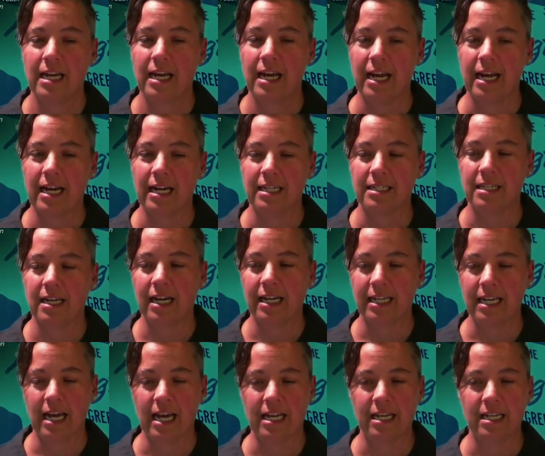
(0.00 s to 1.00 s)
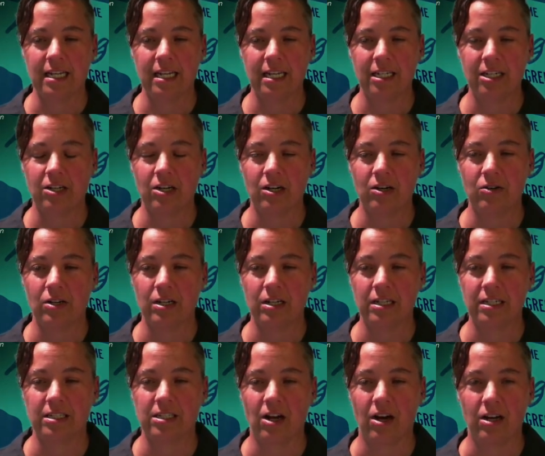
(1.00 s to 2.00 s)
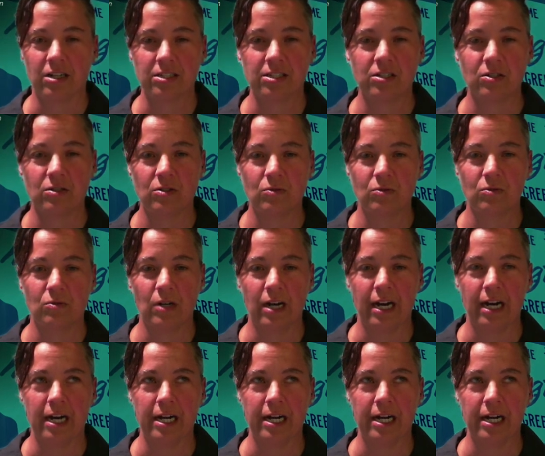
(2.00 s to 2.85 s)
And again, it's also